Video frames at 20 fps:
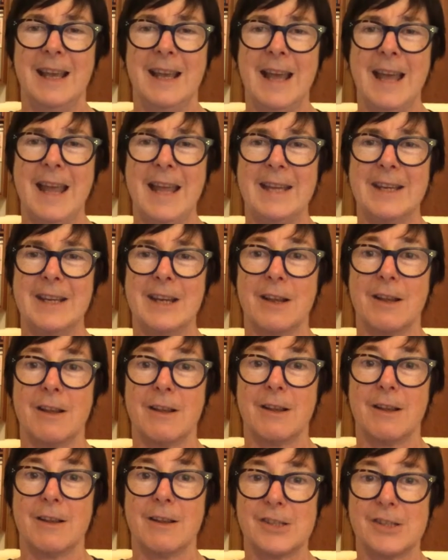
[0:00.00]
And
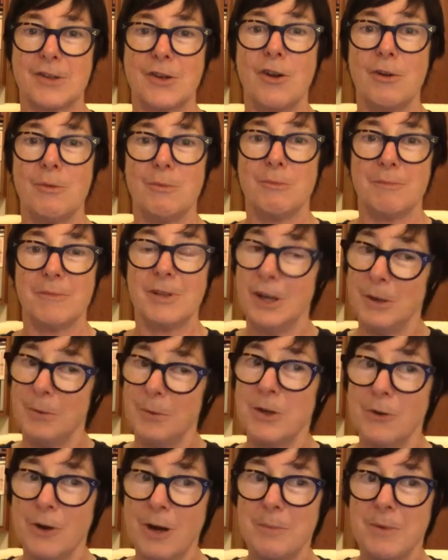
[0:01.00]
Scott, you know,
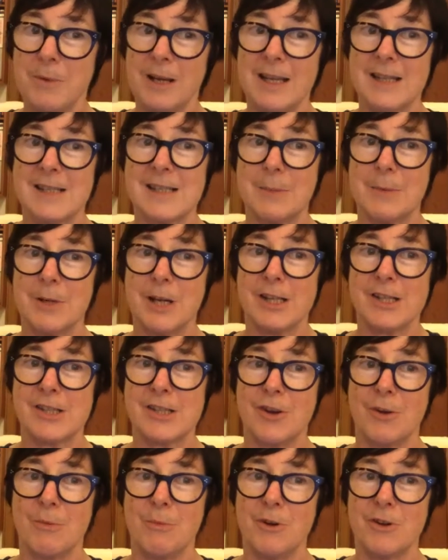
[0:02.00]
when you're up against someone like
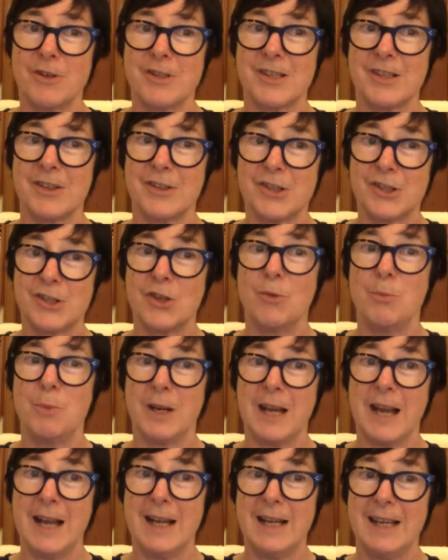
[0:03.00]
Scott Morrison, super
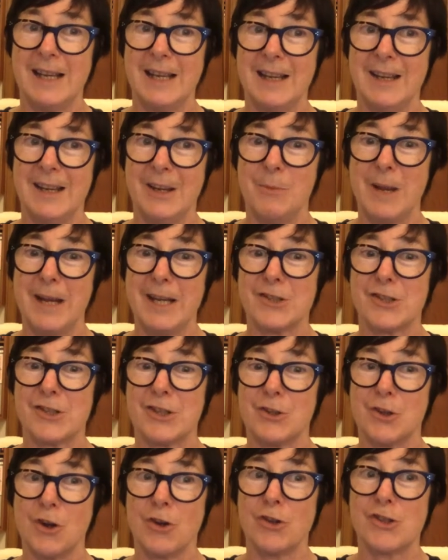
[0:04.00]
cunning, who managed to
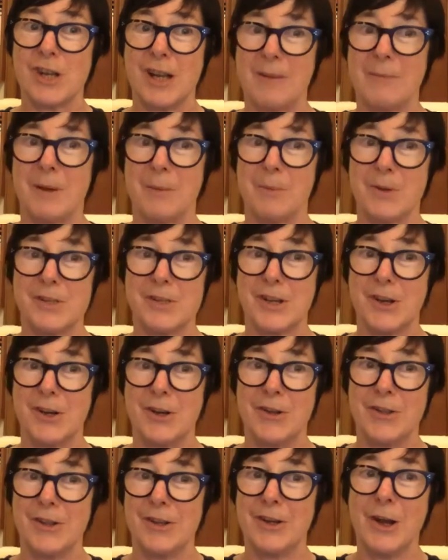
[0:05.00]
dodge up a
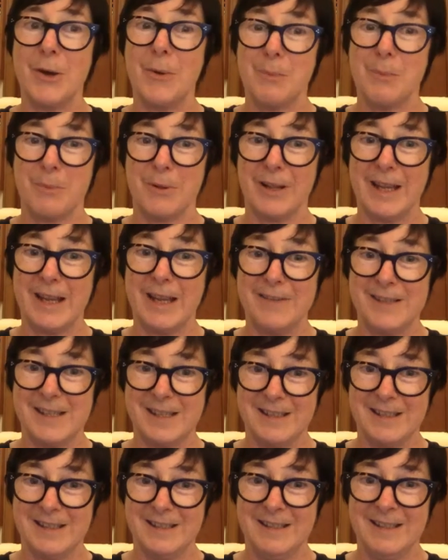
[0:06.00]
persona that no one believes
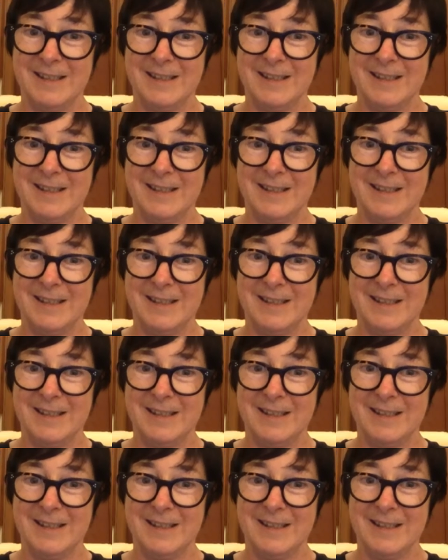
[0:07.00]
in,